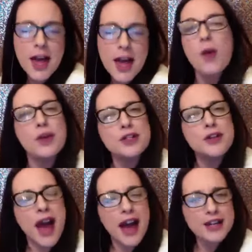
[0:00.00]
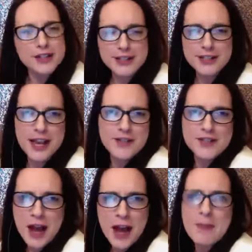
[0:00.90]
Would you actually save
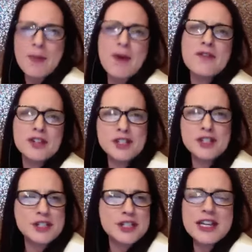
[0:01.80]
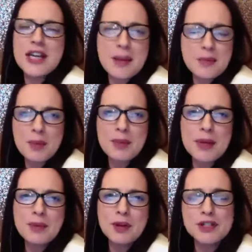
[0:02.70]
time, efficiency, get more
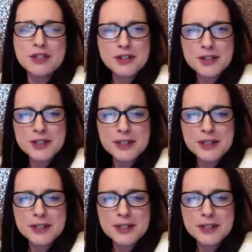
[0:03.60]
people interested?